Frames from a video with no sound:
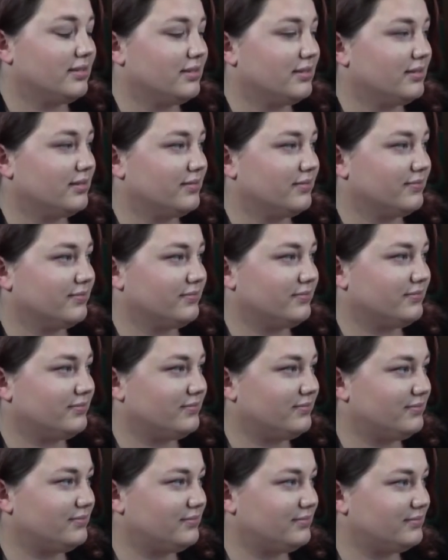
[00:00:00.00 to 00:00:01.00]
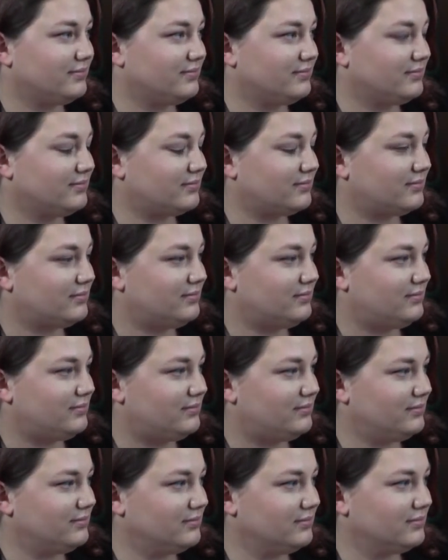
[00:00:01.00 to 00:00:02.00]

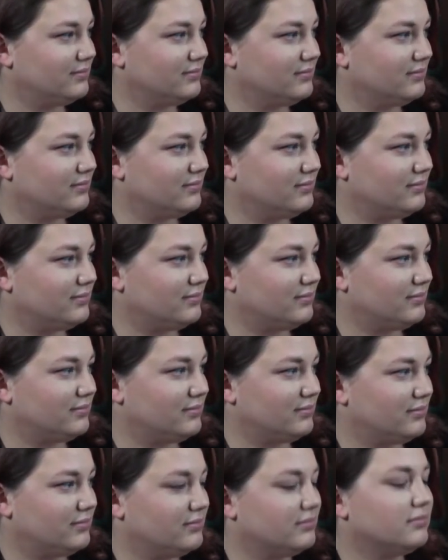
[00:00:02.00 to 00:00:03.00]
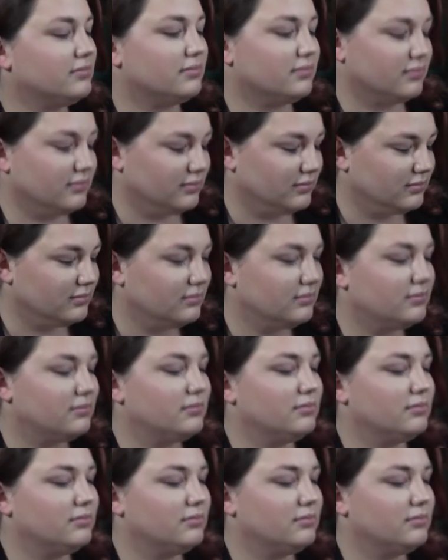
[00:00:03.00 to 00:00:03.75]
[no speech]